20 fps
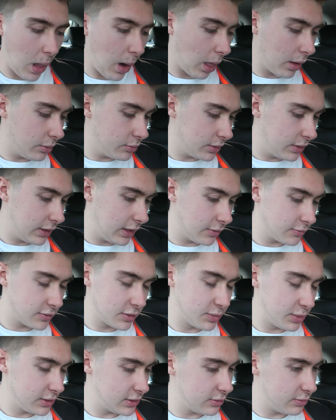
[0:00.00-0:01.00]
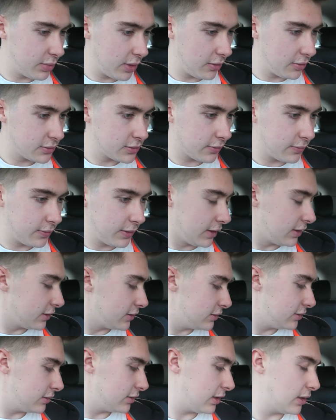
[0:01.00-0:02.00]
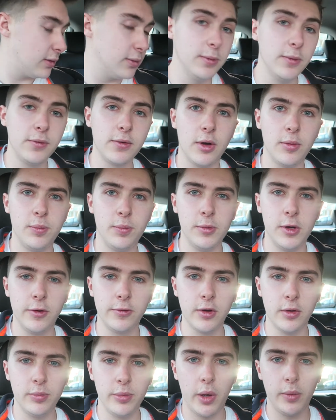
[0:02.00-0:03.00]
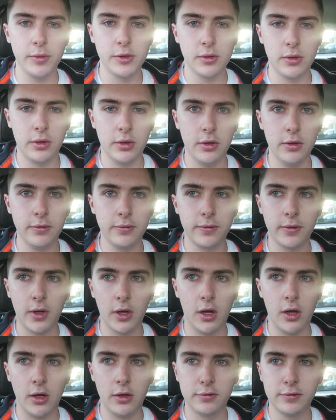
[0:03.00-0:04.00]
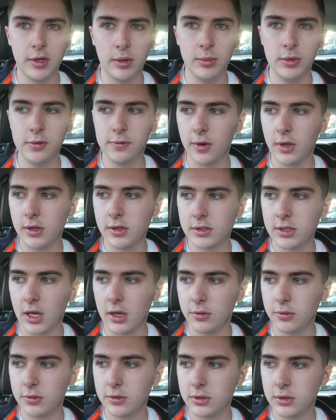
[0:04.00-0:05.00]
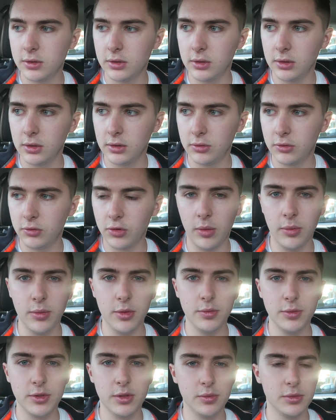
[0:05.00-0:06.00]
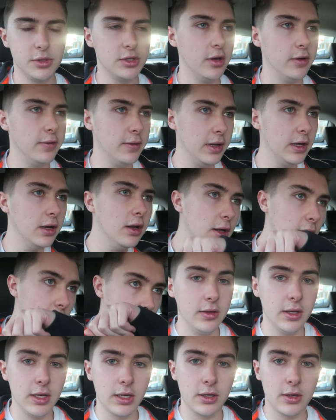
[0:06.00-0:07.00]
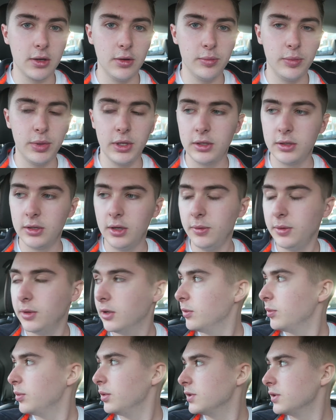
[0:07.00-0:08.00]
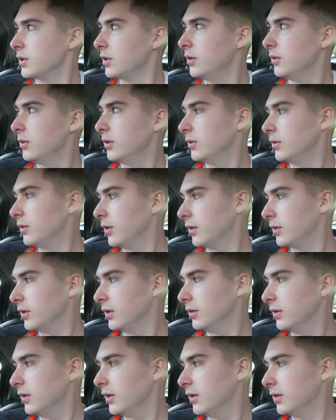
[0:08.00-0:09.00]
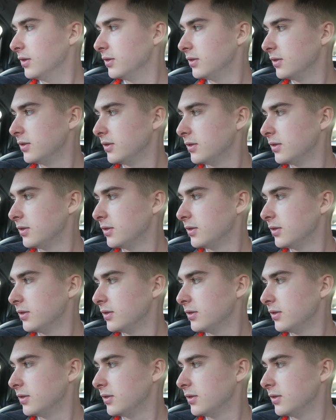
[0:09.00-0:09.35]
I'm gonna learn what now. I've just been to the post office. Now I've got popped one of our family friend's house and dropped them some stuff in, and then go and pick Chloe up. There's a cute little dog down there.